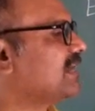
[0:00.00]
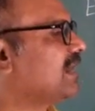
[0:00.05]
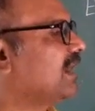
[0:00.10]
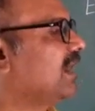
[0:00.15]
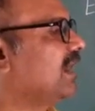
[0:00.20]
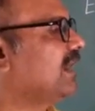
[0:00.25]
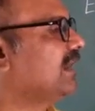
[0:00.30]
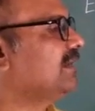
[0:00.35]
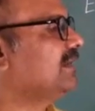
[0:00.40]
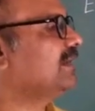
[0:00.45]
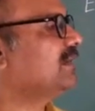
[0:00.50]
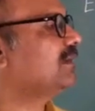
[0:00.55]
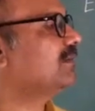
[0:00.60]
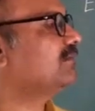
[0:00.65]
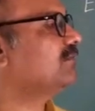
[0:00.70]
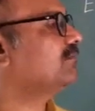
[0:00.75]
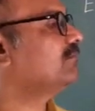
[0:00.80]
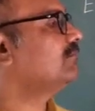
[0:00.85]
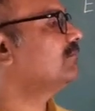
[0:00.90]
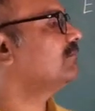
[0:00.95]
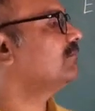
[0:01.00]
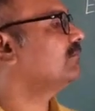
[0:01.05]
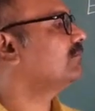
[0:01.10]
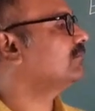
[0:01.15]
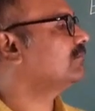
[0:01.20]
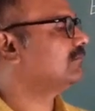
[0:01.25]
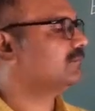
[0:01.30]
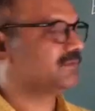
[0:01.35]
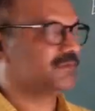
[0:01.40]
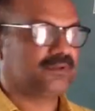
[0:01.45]
White bright
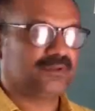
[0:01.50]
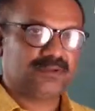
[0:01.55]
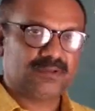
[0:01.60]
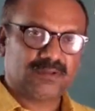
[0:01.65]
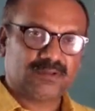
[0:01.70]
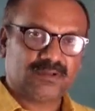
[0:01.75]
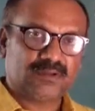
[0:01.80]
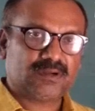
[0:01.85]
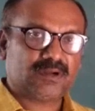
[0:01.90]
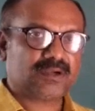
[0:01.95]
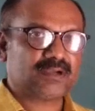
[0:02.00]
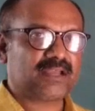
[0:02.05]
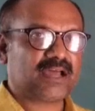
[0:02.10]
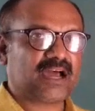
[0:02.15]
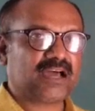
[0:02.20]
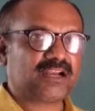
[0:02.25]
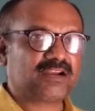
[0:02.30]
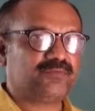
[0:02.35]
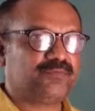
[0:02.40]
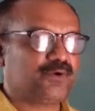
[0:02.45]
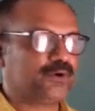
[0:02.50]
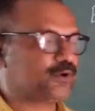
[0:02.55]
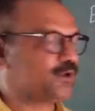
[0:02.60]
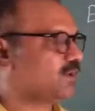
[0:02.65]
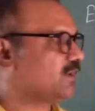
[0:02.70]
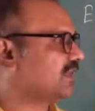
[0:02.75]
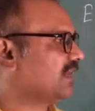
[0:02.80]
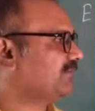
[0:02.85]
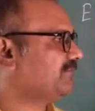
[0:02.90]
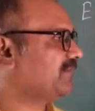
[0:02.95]
lines on
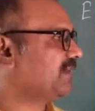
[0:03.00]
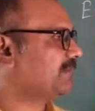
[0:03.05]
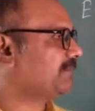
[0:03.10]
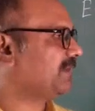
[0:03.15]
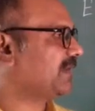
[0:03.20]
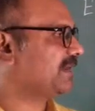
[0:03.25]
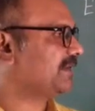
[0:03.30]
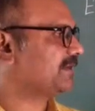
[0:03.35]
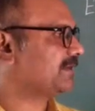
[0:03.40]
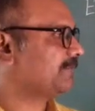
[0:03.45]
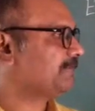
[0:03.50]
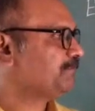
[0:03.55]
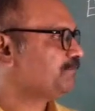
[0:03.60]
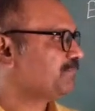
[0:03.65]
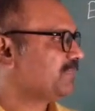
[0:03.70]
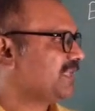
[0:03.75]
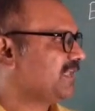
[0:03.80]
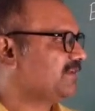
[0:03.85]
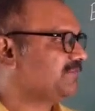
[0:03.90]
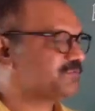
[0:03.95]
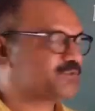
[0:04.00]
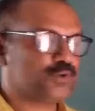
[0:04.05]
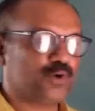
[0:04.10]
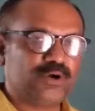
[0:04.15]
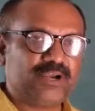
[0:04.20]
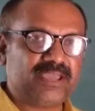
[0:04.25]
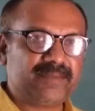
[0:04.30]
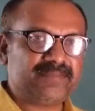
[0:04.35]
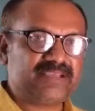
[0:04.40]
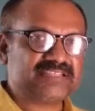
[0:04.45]
dark
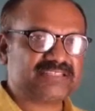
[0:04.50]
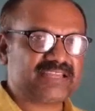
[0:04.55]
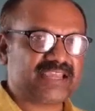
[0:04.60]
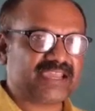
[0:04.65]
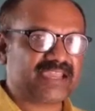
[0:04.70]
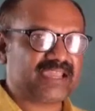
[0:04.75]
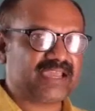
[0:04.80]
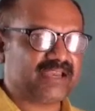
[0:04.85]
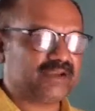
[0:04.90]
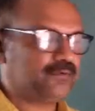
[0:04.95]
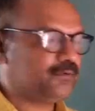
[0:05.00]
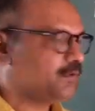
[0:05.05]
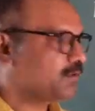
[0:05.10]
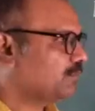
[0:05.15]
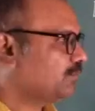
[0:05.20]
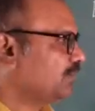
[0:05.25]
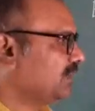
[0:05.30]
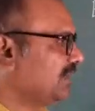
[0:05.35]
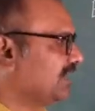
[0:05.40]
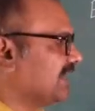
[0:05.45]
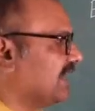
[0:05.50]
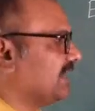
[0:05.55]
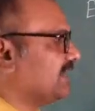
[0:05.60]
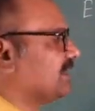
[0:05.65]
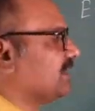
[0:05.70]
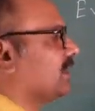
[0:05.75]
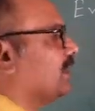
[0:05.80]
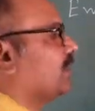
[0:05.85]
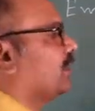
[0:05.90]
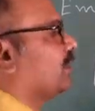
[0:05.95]
photographic plate. If
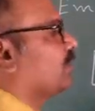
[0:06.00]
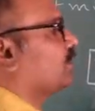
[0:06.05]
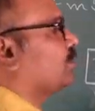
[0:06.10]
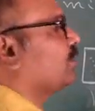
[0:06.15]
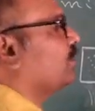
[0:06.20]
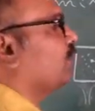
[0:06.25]
sodium is